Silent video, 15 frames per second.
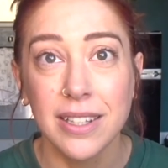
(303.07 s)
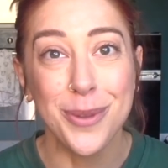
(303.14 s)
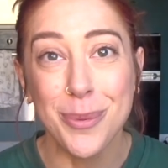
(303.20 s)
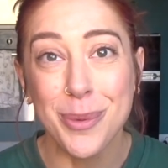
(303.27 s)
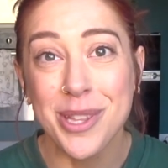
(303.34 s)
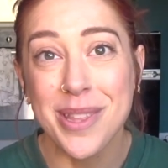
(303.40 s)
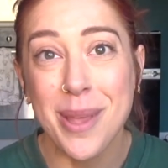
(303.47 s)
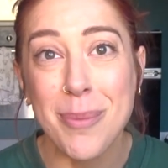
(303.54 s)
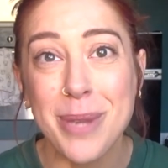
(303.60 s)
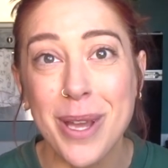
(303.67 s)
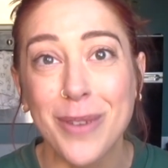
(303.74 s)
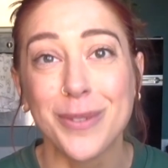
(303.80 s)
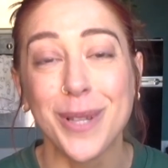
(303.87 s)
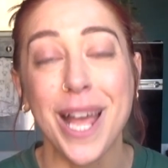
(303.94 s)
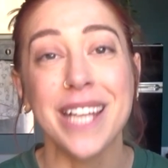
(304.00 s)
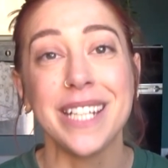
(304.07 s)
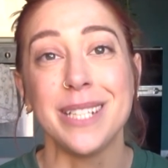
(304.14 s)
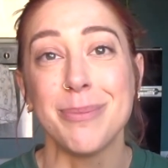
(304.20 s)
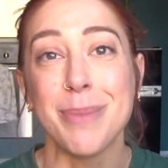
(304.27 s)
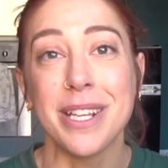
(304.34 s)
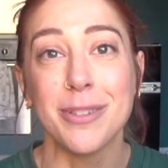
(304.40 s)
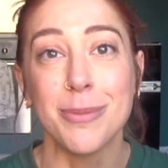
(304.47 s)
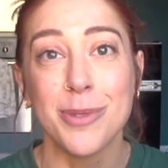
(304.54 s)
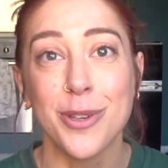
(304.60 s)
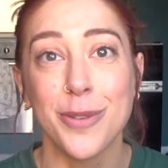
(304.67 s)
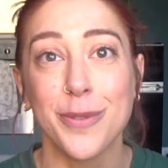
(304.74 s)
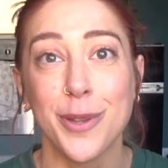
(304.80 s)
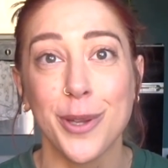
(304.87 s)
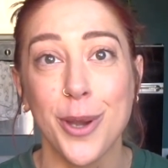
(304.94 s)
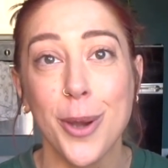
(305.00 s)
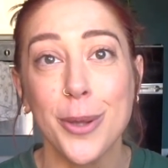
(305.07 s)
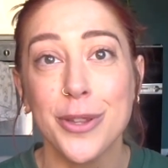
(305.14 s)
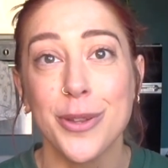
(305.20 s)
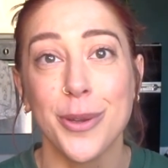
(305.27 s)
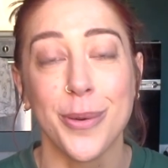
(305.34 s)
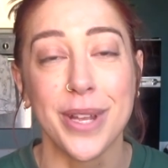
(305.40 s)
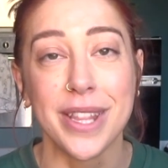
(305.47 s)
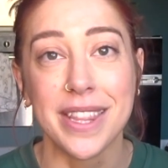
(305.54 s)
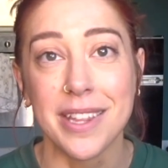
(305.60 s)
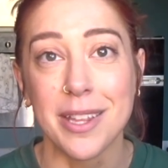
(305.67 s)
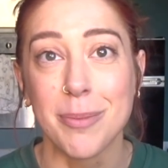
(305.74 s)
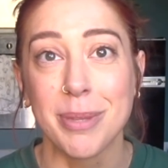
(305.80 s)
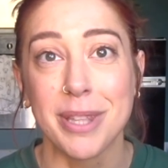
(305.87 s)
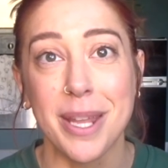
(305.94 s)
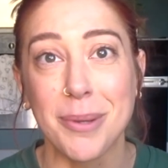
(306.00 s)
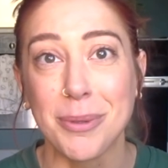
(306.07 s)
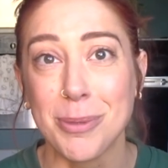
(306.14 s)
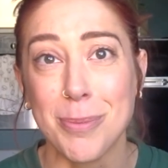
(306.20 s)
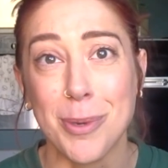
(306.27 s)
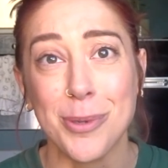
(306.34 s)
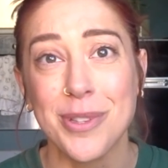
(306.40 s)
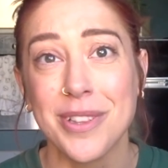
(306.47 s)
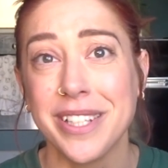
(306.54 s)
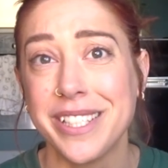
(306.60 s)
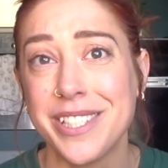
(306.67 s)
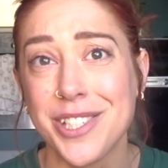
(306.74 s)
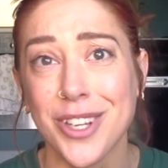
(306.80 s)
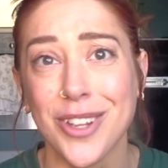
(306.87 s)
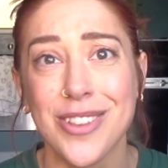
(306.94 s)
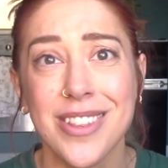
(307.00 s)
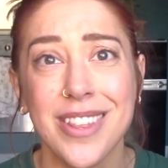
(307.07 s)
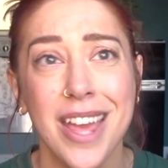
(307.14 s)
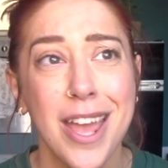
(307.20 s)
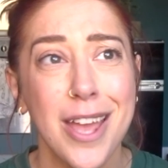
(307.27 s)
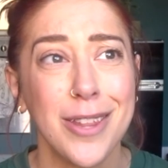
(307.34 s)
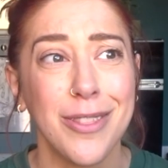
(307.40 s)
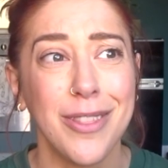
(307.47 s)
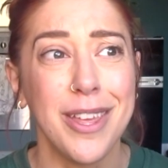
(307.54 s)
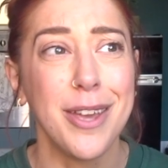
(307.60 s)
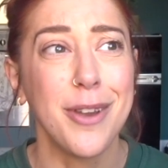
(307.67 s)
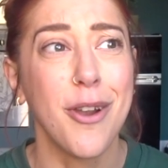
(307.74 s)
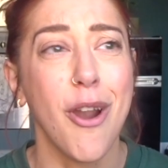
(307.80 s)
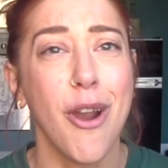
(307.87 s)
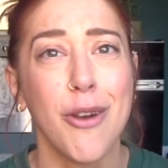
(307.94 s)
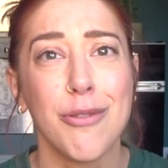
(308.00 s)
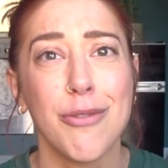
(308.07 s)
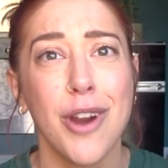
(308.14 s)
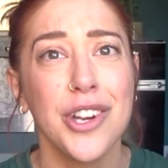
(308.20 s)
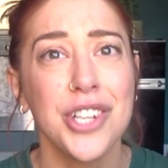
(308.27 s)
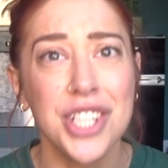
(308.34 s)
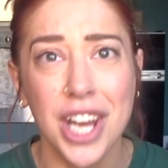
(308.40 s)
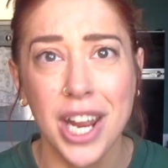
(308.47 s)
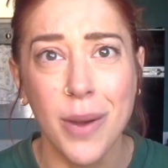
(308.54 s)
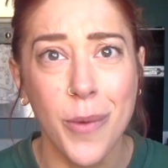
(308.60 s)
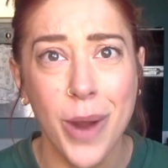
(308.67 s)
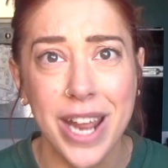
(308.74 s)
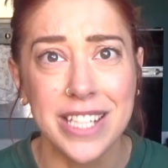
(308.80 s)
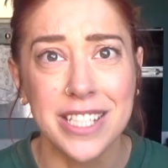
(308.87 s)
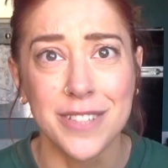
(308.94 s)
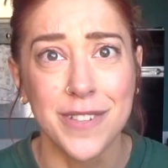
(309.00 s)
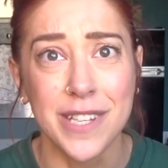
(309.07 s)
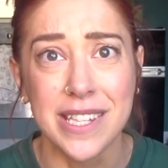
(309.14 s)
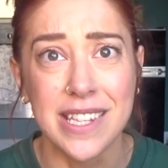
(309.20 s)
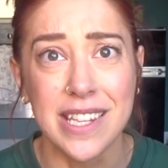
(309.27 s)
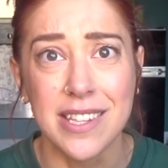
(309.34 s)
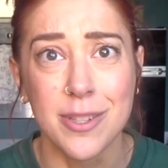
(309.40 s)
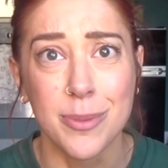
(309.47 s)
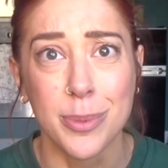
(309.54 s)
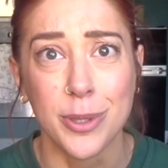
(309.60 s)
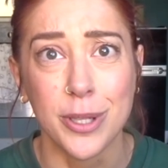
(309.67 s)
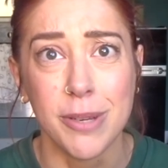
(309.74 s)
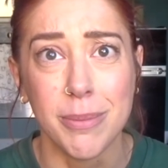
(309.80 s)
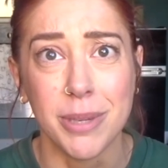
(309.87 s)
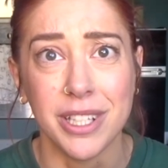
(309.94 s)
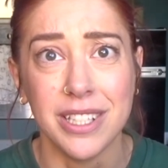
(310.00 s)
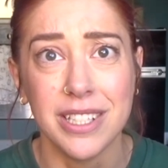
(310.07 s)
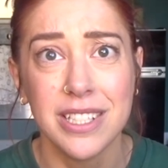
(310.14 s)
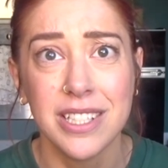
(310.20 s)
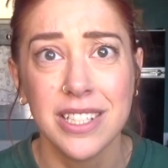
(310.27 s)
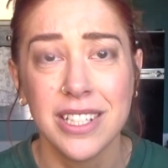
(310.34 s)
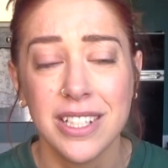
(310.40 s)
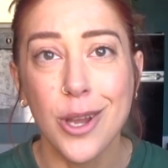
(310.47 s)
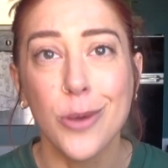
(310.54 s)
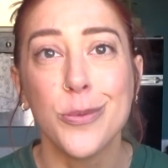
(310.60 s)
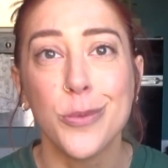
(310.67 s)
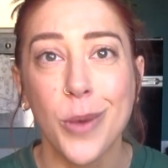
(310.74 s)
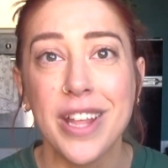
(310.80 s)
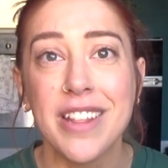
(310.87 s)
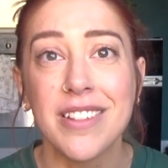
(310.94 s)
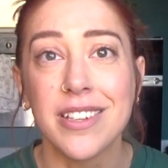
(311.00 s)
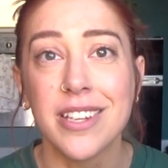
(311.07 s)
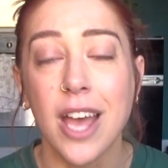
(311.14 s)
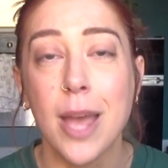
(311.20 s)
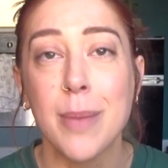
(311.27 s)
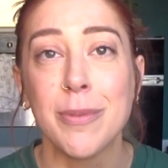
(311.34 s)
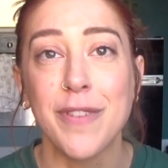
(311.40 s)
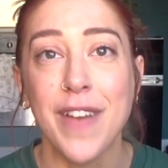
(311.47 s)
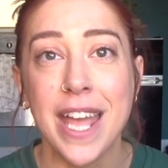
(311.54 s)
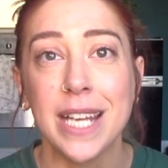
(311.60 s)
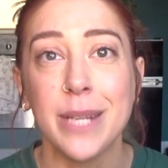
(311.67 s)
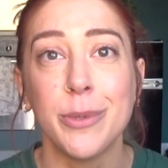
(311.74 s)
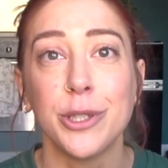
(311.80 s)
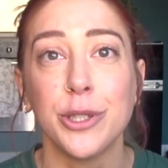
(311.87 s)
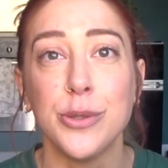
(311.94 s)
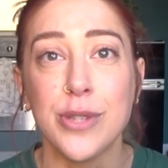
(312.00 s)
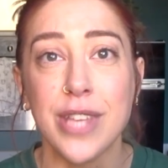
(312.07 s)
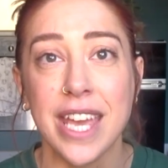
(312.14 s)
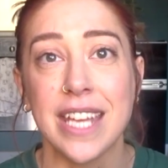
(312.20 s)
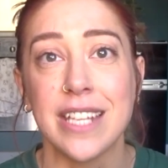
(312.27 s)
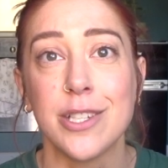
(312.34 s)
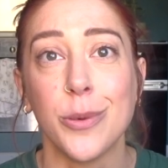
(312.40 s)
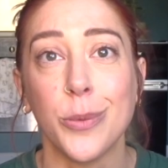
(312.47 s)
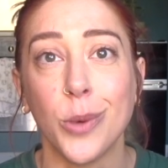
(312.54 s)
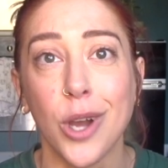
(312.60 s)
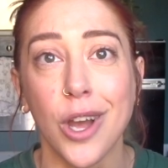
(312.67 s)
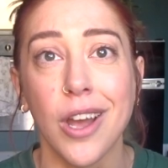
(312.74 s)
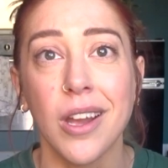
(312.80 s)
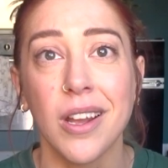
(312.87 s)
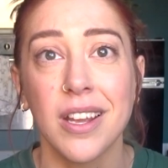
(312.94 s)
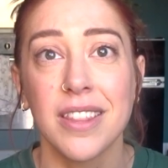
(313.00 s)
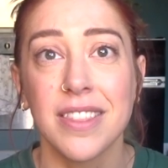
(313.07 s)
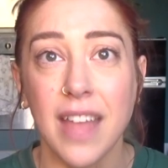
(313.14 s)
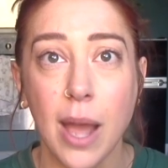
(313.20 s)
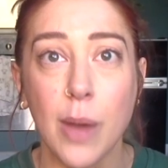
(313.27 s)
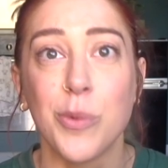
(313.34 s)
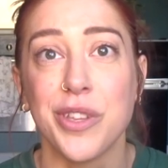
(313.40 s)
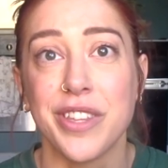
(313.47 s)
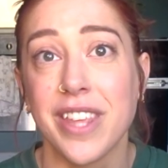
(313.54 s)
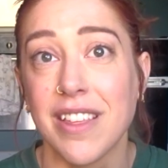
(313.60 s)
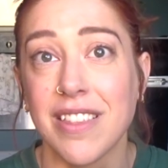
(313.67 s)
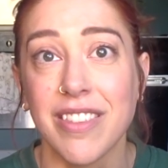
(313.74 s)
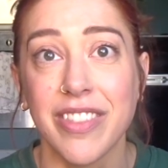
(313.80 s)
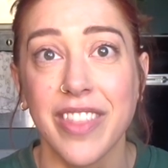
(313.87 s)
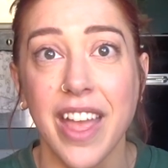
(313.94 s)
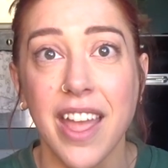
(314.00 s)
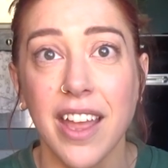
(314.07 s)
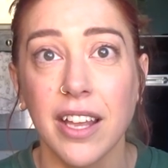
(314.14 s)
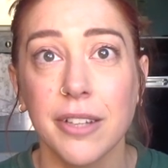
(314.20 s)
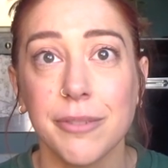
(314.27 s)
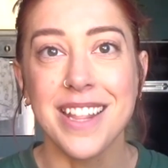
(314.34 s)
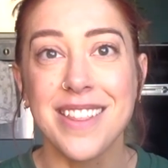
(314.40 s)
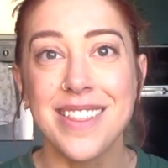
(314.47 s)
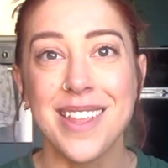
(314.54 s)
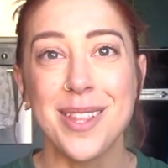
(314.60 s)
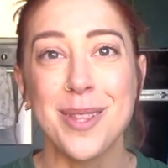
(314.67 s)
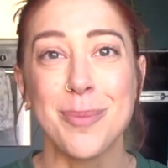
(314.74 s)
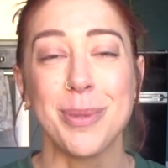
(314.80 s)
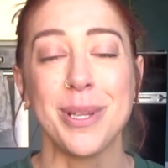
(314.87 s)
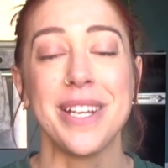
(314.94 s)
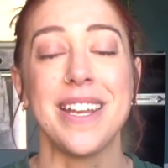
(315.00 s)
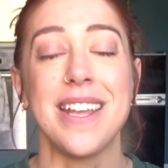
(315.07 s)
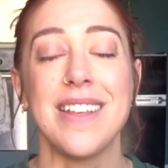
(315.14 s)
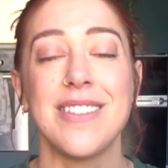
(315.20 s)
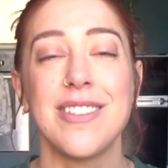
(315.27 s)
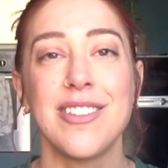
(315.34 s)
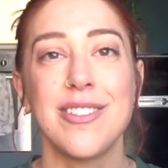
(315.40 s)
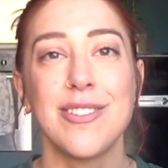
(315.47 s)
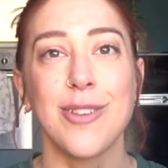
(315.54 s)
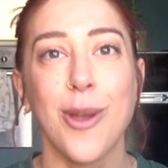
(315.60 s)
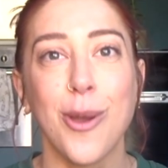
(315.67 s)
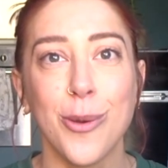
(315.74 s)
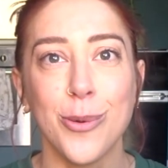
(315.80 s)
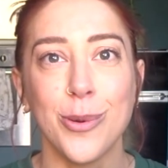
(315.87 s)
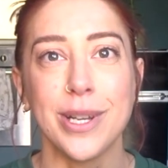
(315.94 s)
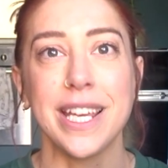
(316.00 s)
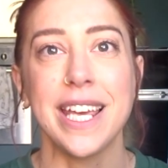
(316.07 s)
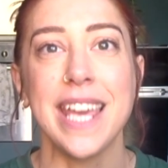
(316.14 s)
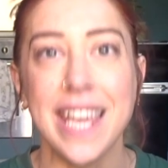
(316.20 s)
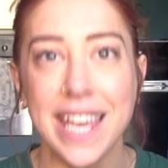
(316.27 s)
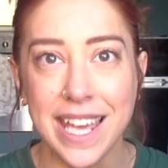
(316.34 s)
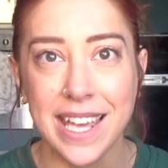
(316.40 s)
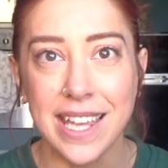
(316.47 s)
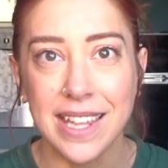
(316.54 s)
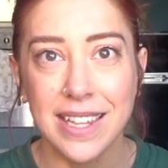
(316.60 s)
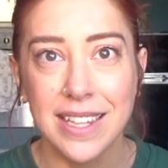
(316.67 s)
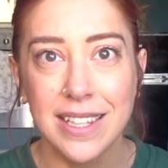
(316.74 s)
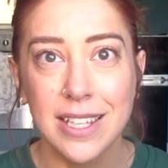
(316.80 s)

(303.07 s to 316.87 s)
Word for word: If someone stepped out of line, he'd make them suffer the consequences, but that was mostly just the crushing weight of his disappointment. Don't waste the time of anyone who's here to work. That was his thing. And this discipline is so key.